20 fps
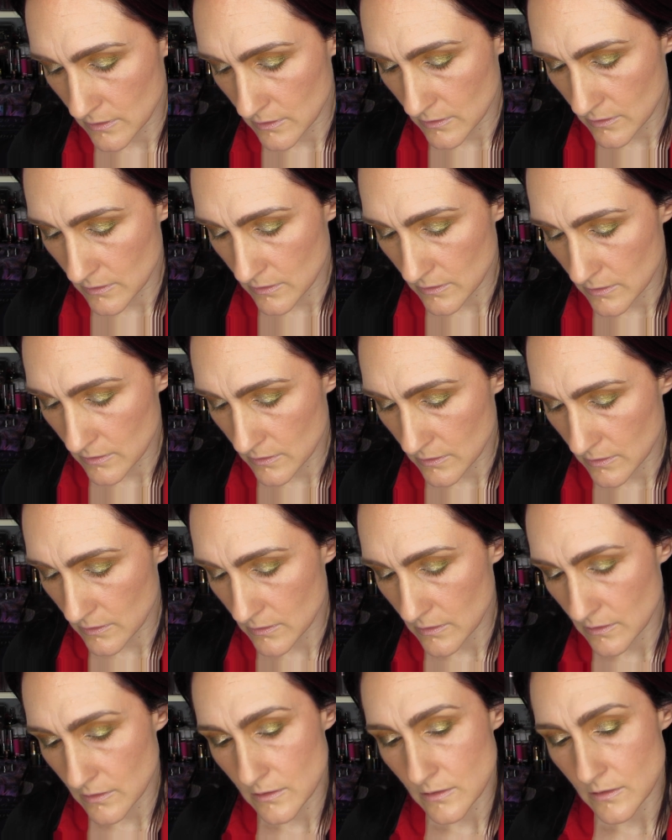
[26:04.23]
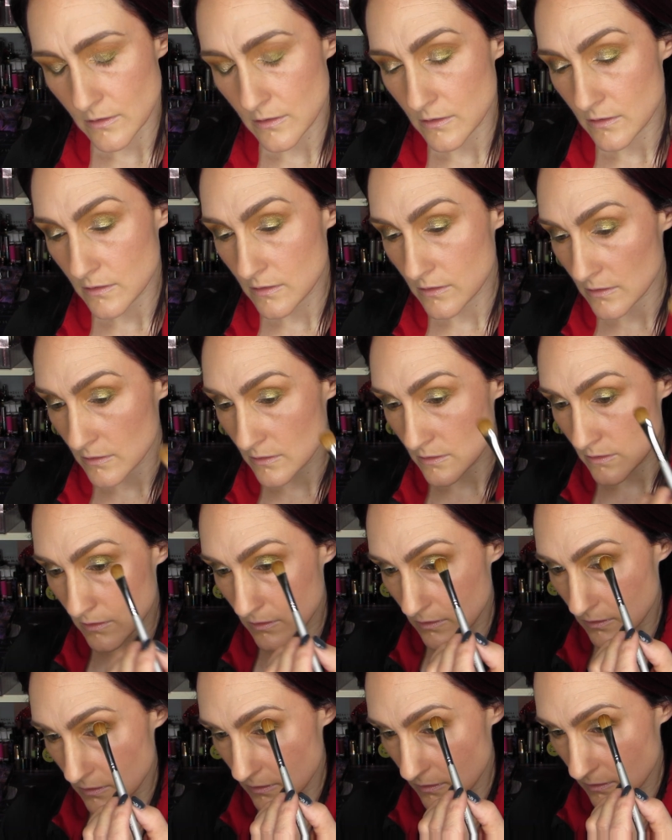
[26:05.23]

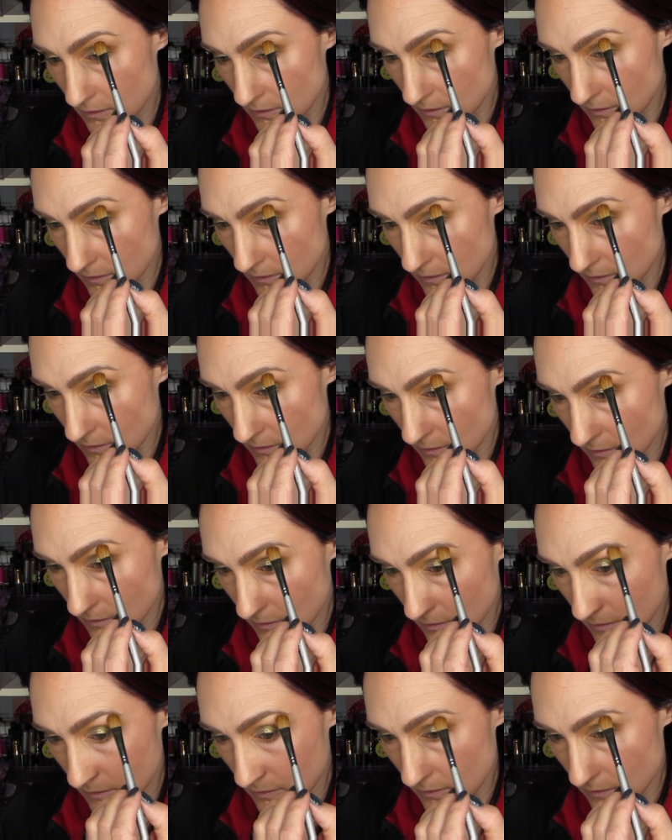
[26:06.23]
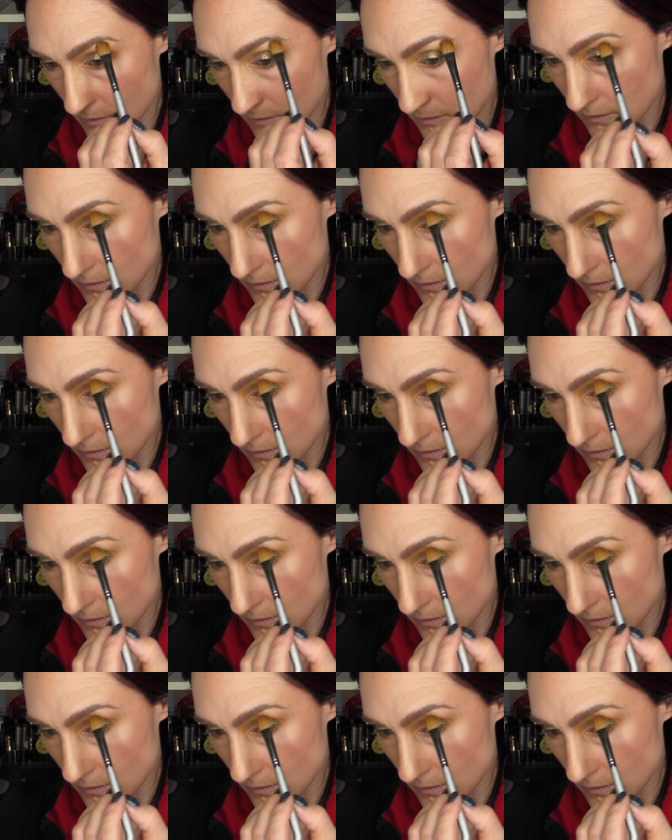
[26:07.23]
(silence)